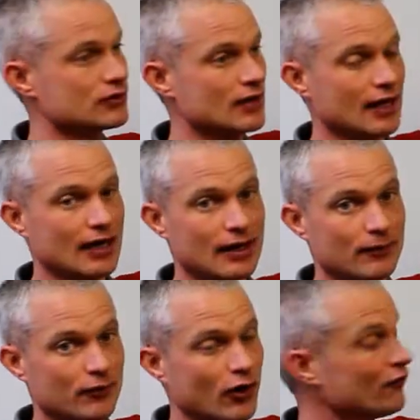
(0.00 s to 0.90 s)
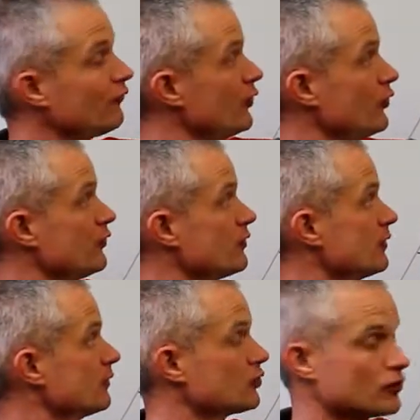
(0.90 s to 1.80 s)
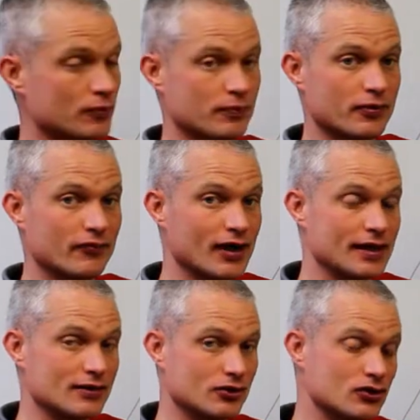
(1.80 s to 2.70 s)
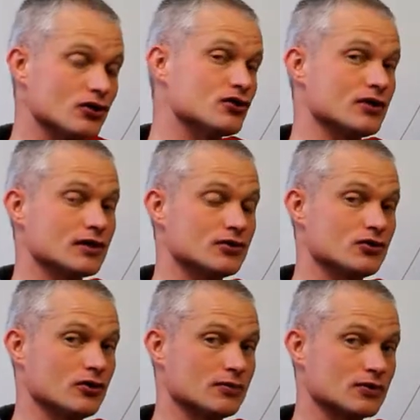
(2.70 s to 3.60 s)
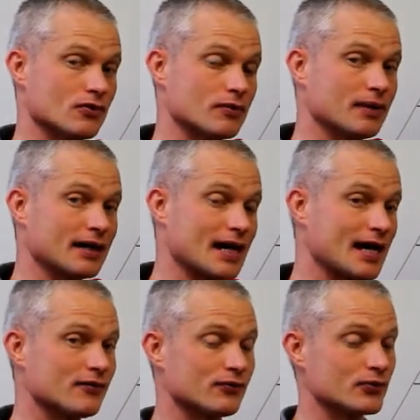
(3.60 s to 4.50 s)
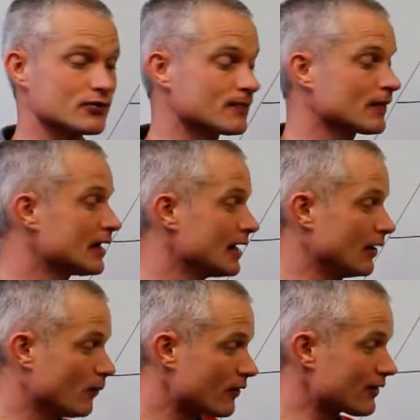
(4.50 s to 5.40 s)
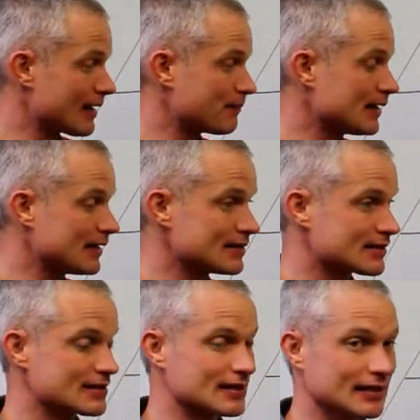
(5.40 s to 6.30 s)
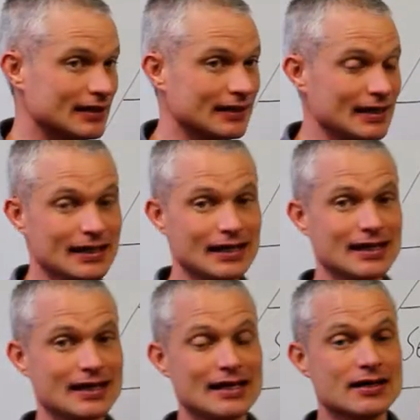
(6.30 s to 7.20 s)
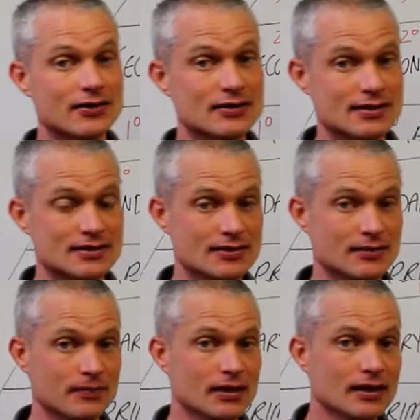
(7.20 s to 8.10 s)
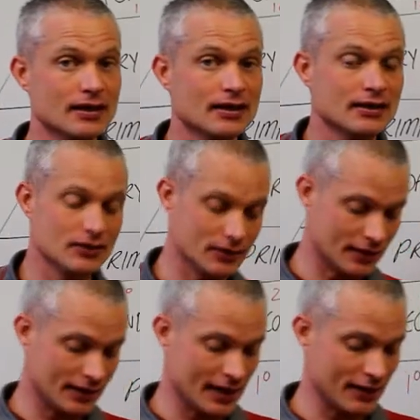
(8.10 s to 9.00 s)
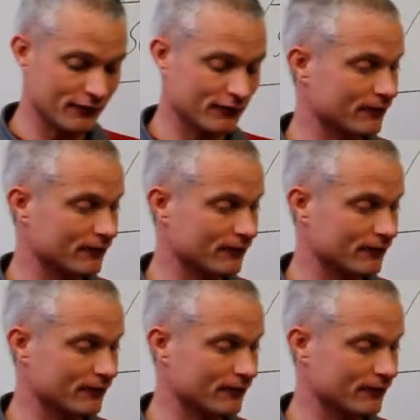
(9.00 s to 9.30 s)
of food to provide the tertiary consumers or the big carnivores. And what that means is that in any ecosystem, you can have,